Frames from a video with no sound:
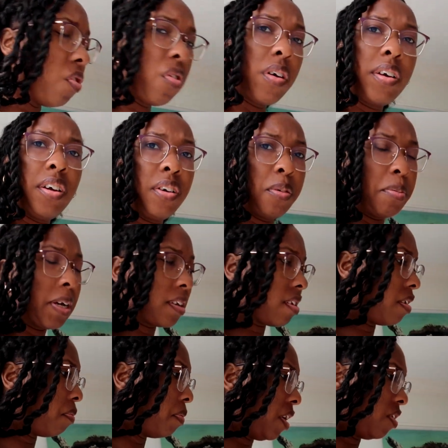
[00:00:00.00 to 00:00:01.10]
So I couldn't go back
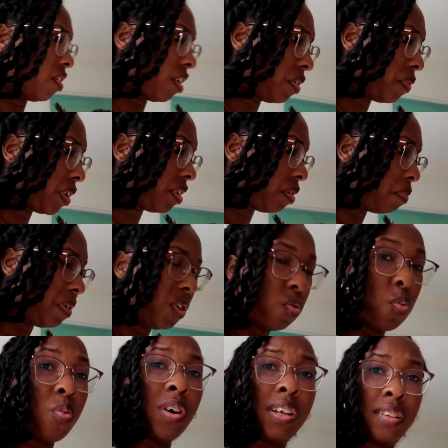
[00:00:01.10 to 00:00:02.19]
to the beach. I only went to the
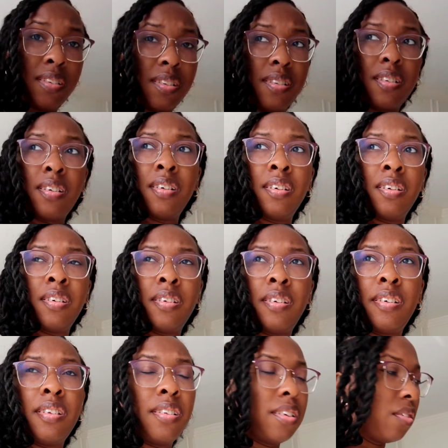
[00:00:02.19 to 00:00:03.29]
beach once
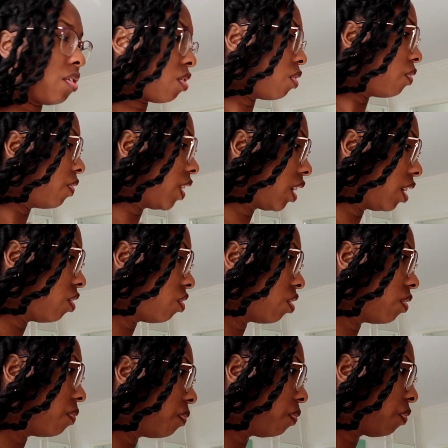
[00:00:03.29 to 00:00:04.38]
this whole
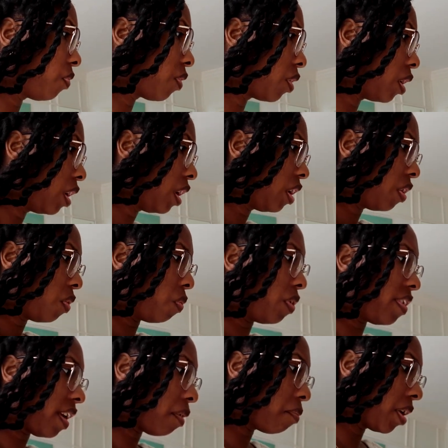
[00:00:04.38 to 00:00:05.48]
vacation.
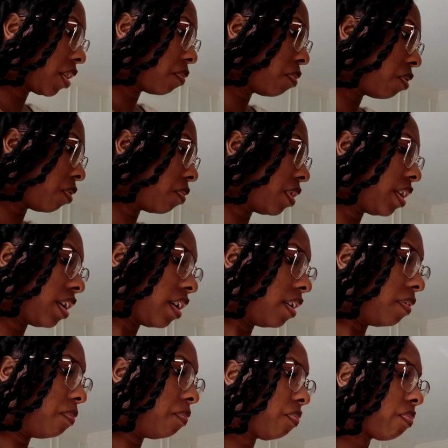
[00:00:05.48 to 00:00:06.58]
We sat by the pool one
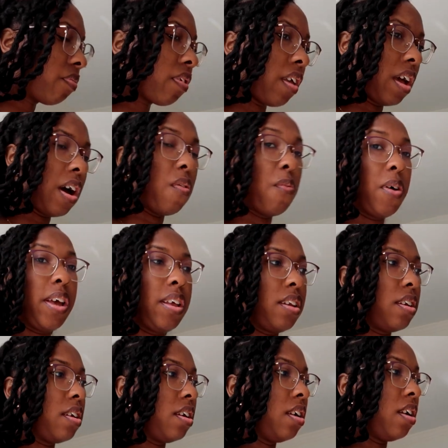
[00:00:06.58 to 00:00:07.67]
day. I went
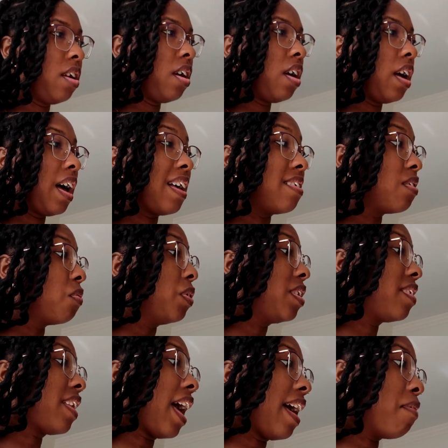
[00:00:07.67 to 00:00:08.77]
I, we
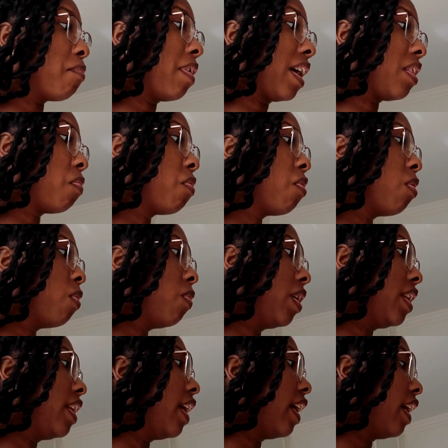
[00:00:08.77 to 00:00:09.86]
sat by the pool
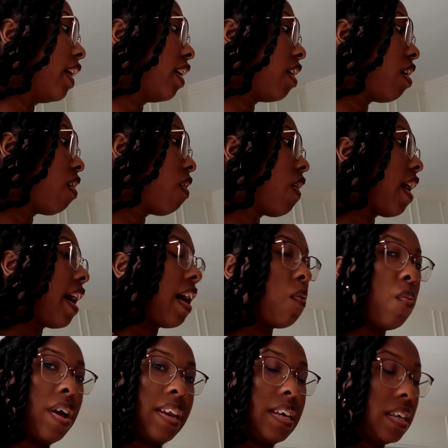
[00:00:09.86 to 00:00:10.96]
one day. I
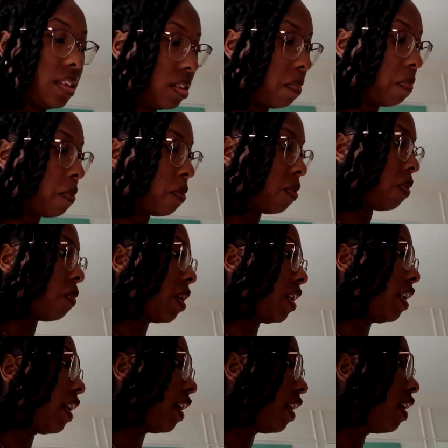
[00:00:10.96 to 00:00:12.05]
went in the pool uh,
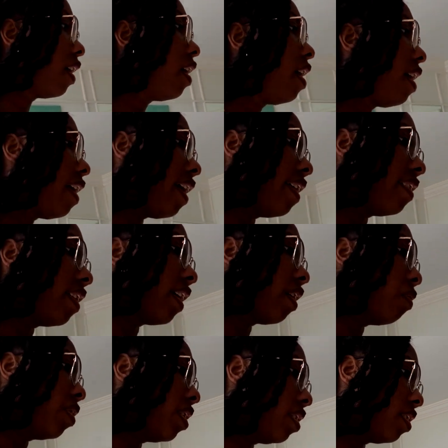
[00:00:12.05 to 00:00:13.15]
one day, and then
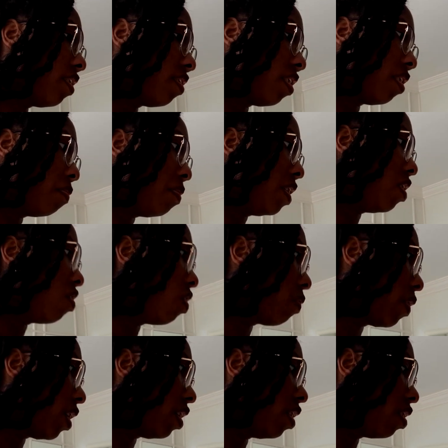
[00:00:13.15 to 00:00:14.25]
I went to the beach
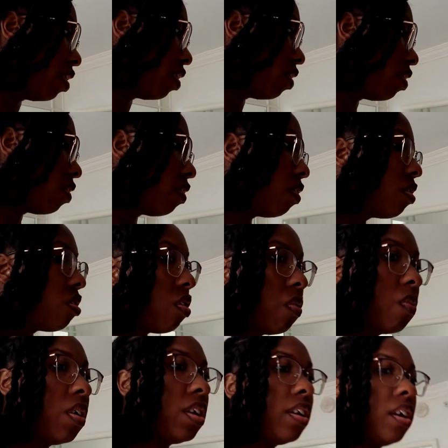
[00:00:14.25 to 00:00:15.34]
and went in the
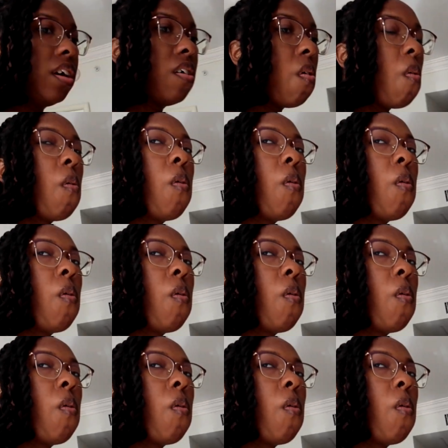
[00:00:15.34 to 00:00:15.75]
ocean one day.